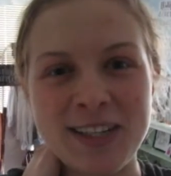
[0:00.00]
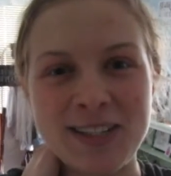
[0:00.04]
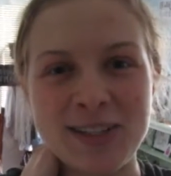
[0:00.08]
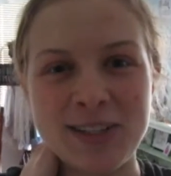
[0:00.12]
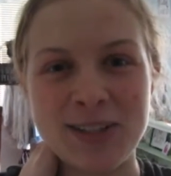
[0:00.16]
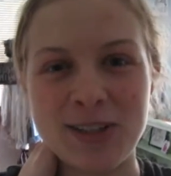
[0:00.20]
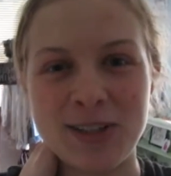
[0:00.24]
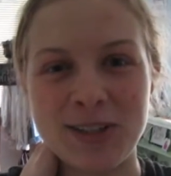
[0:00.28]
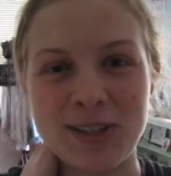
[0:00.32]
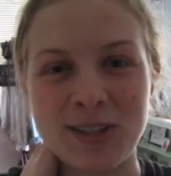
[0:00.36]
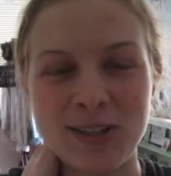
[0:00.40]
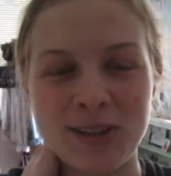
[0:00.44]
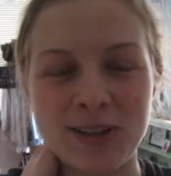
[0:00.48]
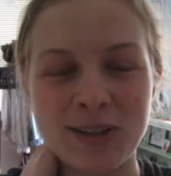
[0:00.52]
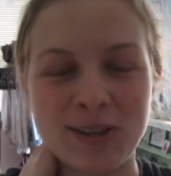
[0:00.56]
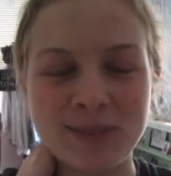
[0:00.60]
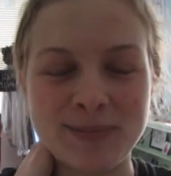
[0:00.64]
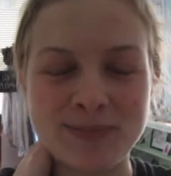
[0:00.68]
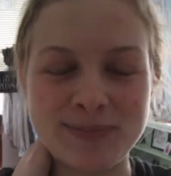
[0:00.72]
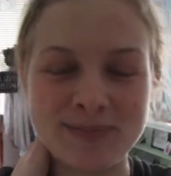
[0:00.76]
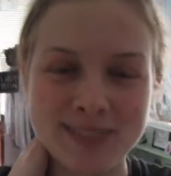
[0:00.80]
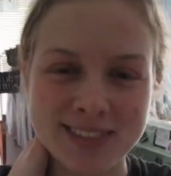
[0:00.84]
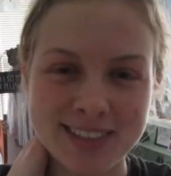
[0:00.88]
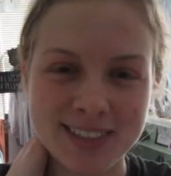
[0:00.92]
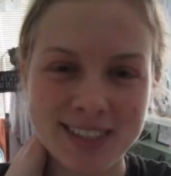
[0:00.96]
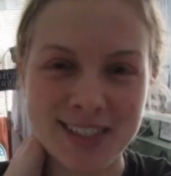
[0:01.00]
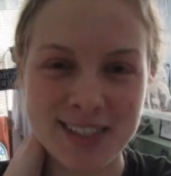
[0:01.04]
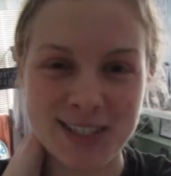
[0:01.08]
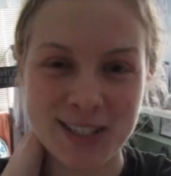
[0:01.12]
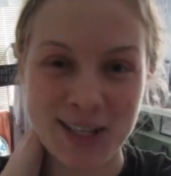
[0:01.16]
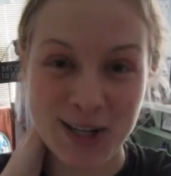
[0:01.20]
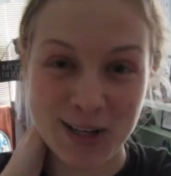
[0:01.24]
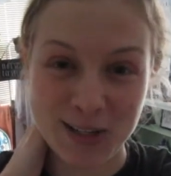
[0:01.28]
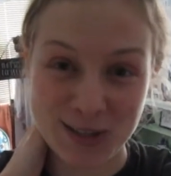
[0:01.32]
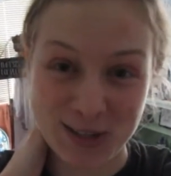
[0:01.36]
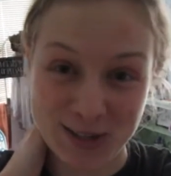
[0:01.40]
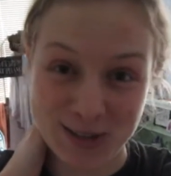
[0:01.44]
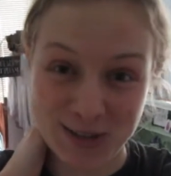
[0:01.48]
So
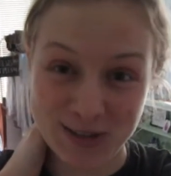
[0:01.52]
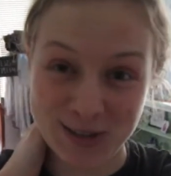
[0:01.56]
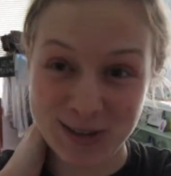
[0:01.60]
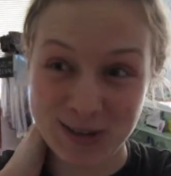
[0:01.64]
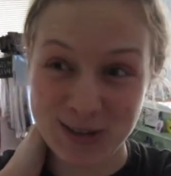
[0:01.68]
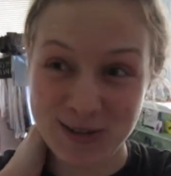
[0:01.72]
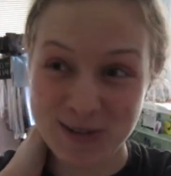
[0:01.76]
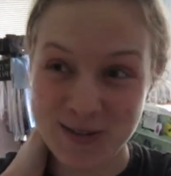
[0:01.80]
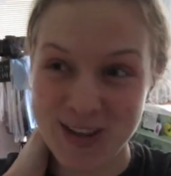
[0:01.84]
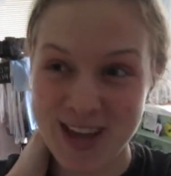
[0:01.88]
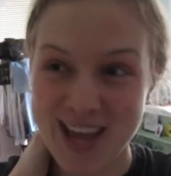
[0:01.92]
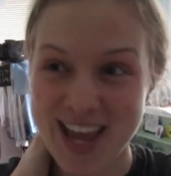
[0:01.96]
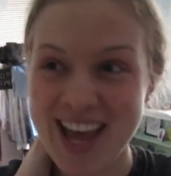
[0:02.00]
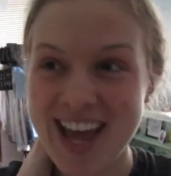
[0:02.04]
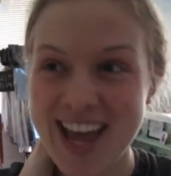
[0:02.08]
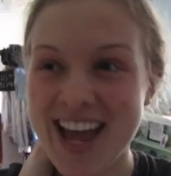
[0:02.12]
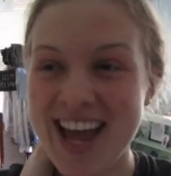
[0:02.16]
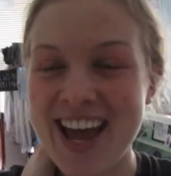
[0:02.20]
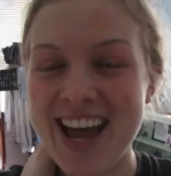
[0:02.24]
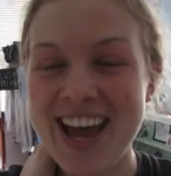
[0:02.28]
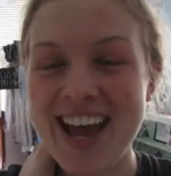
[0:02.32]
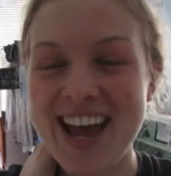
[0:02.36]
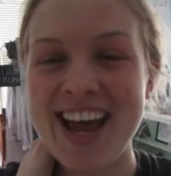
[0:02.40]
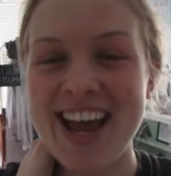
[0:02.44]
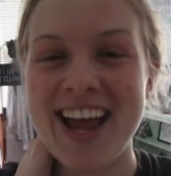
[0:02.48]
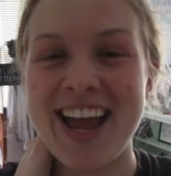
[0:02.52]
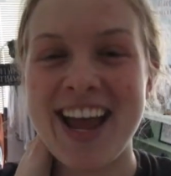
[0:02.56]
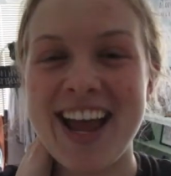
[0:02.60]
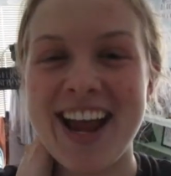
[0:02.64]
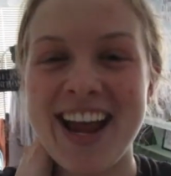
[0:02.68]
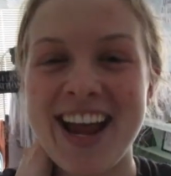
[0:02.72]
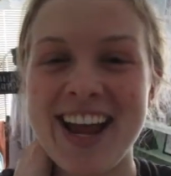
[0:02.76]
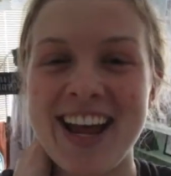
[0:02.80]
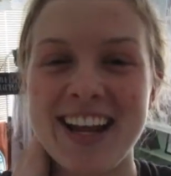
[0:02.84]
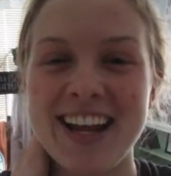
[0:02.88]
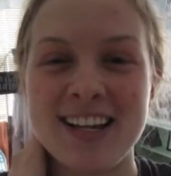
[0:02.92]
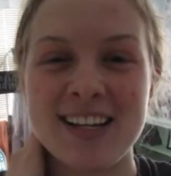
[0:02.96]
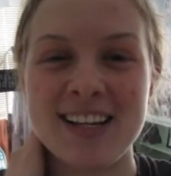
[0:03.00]
Shout out to you, Sophie.
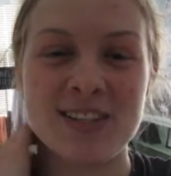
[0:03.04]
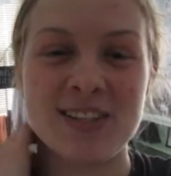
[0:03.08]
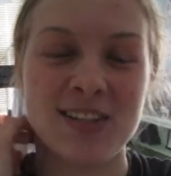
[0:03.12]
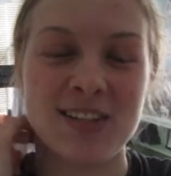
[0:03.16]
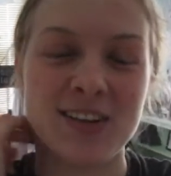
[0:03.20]
And